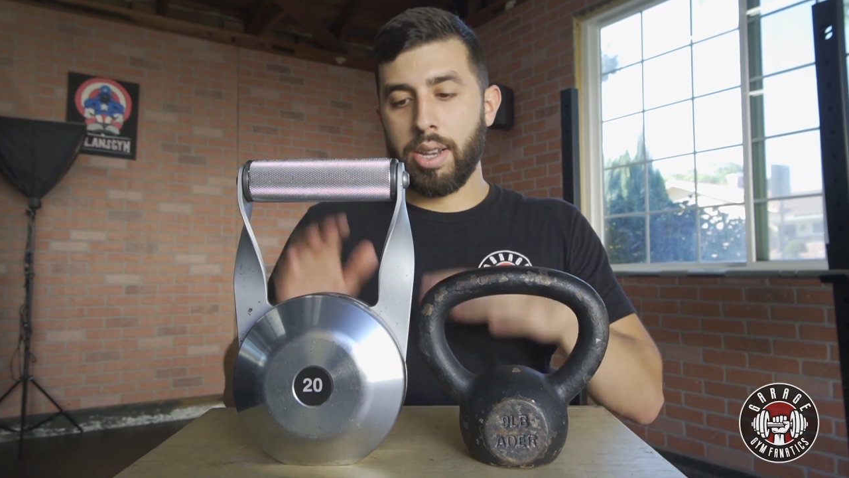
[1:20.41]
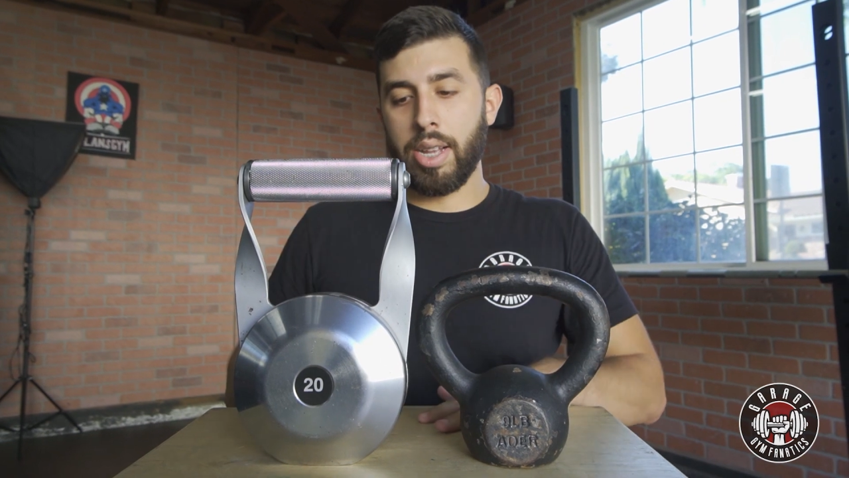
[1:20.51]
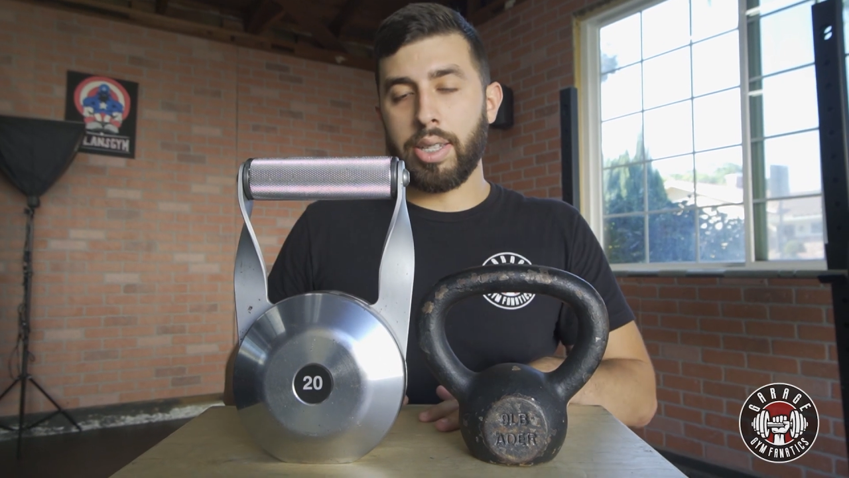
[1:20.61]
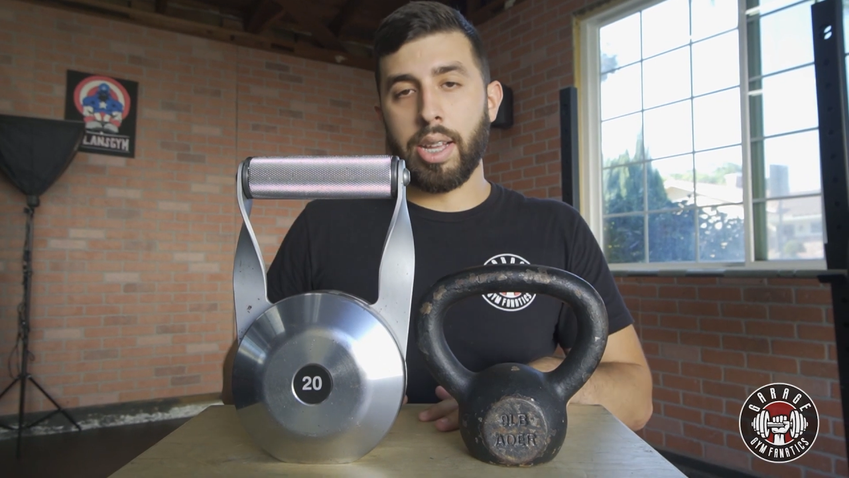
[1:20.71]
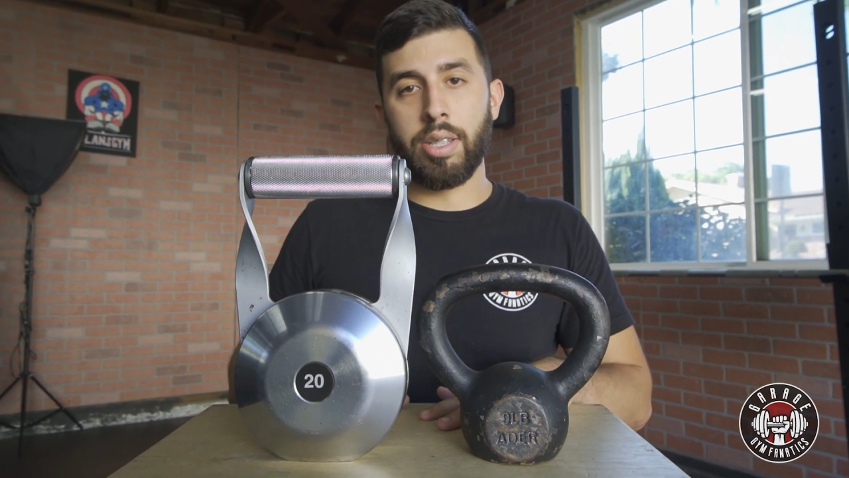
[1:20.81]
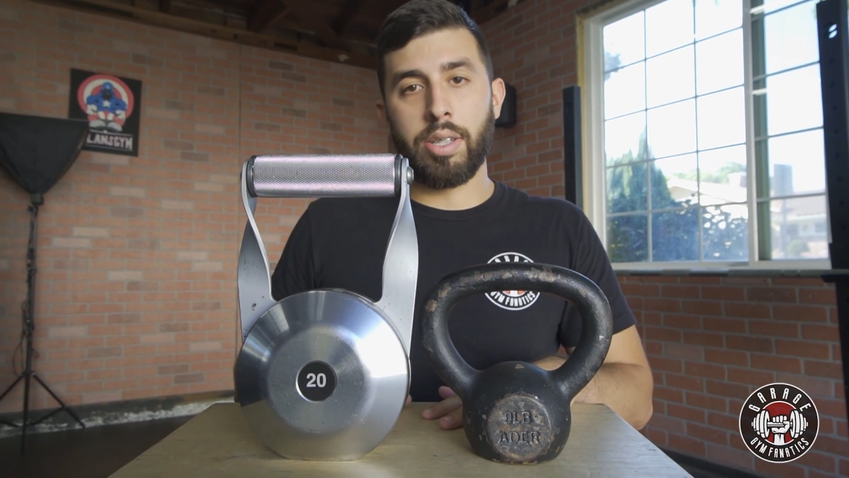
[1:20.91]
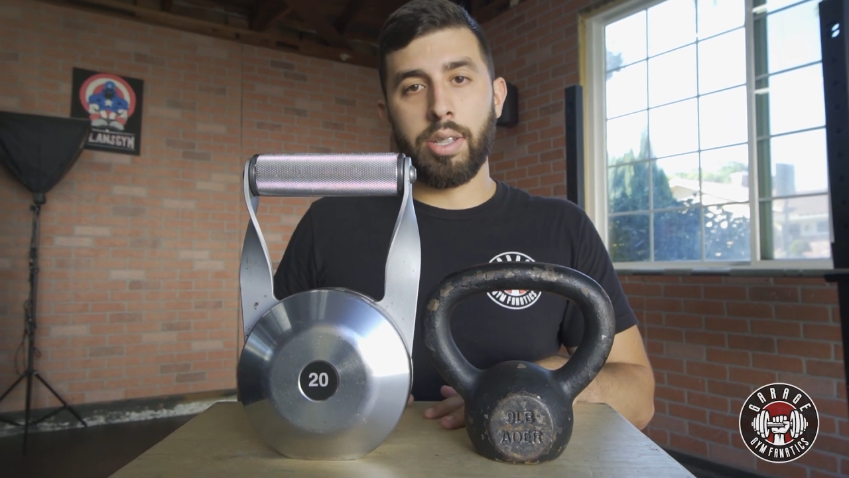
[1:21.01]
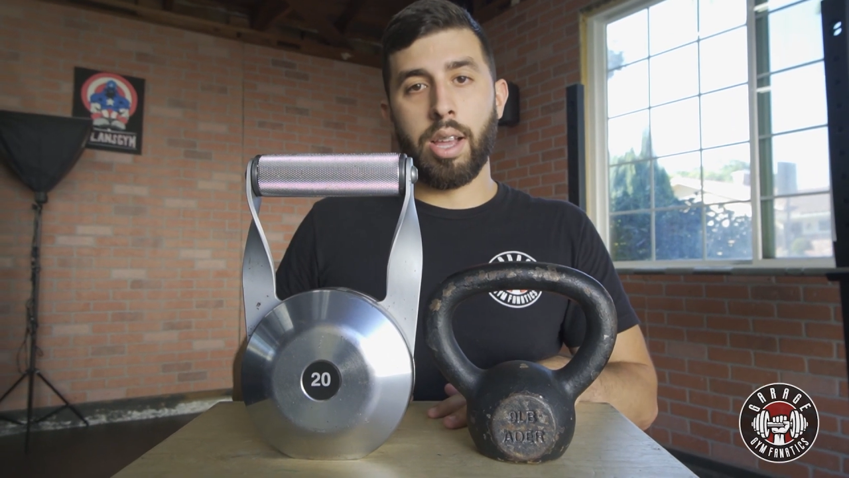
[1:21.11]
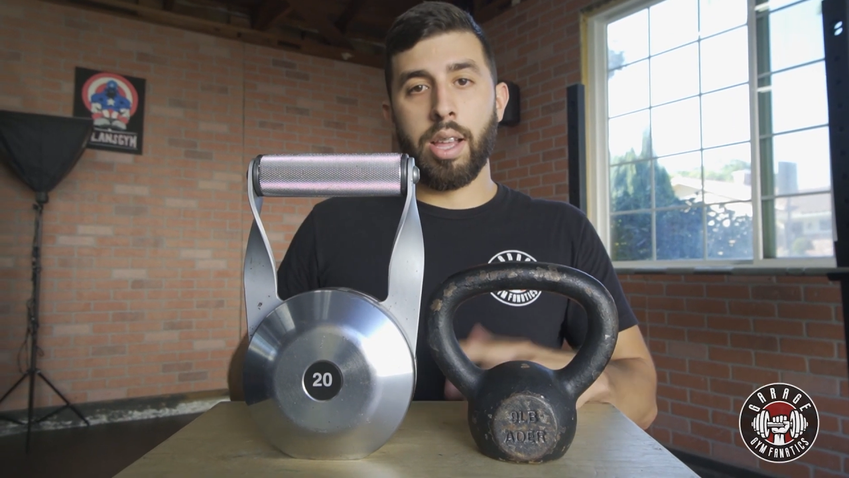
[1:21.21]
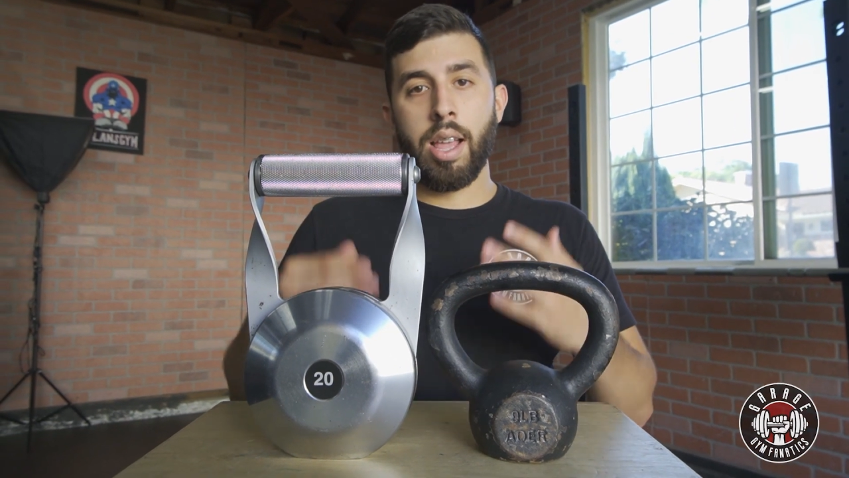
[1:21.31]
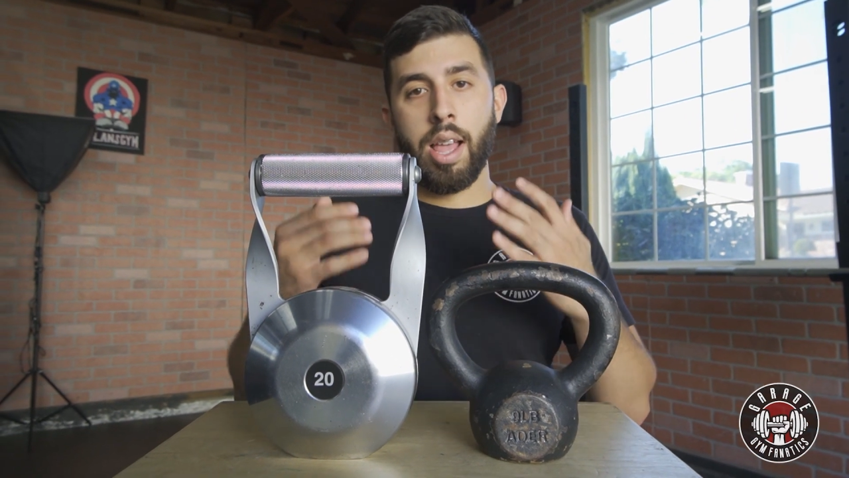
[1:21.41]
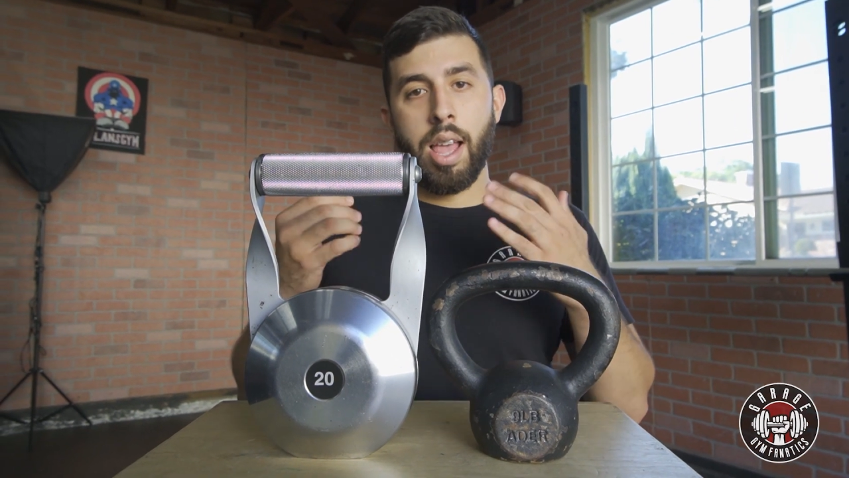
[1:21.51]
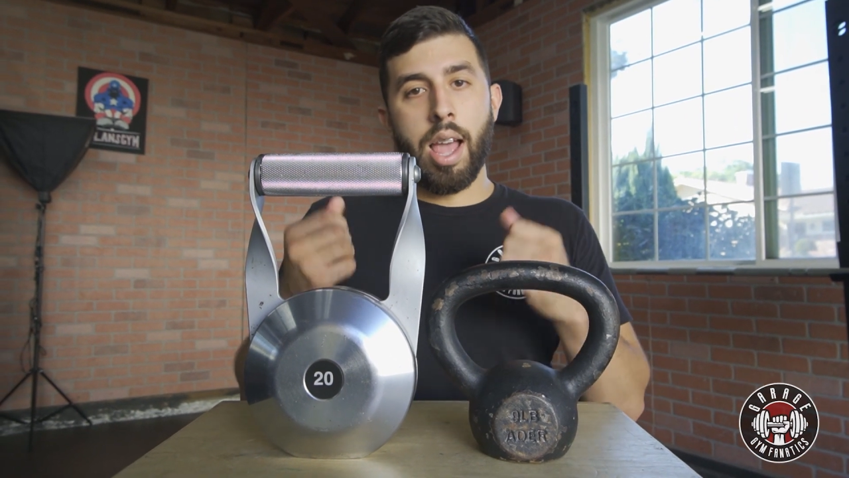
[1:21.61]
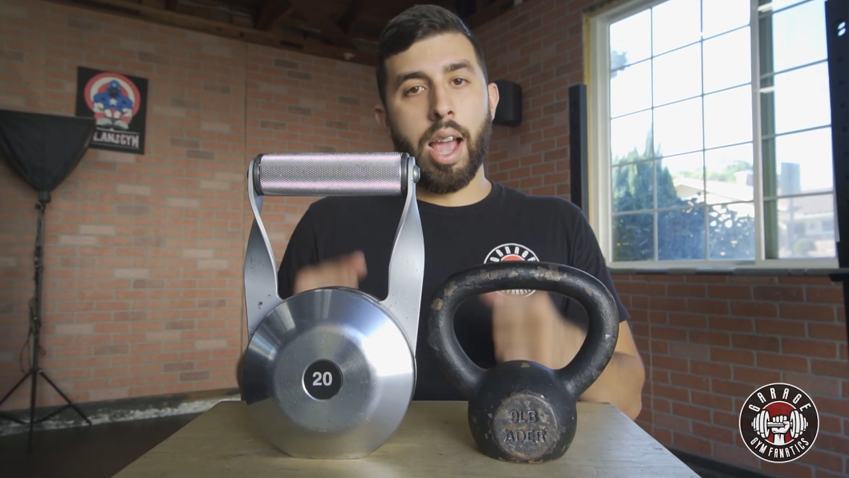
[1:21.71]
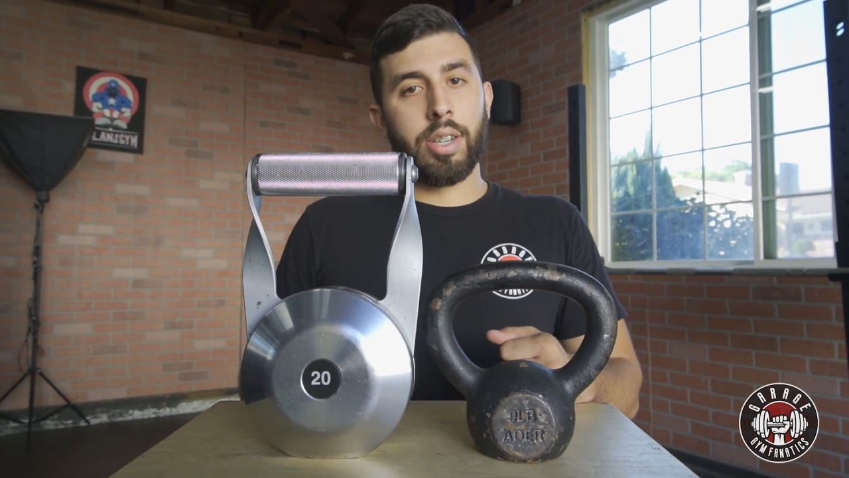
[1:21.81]
let's get into the
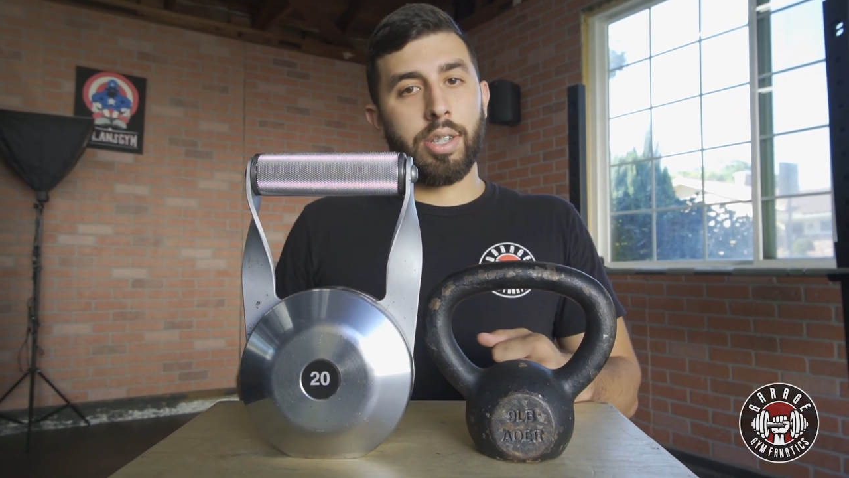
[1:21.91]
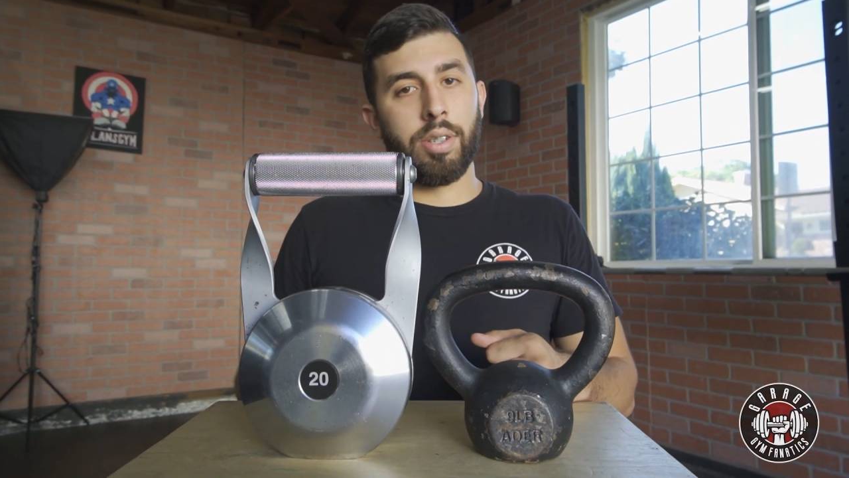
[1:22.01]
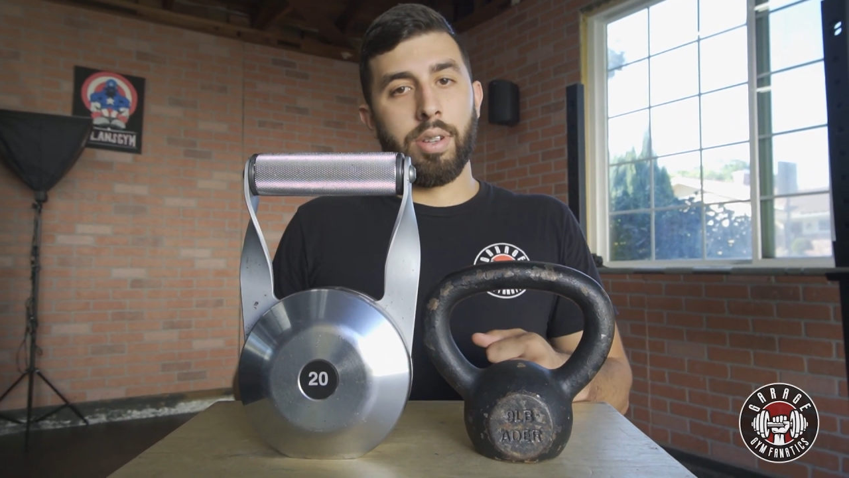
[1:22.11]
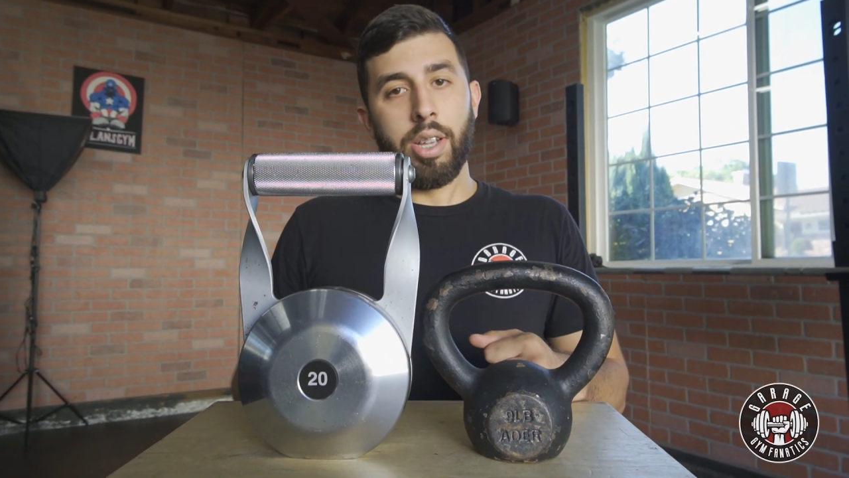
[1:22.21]
actual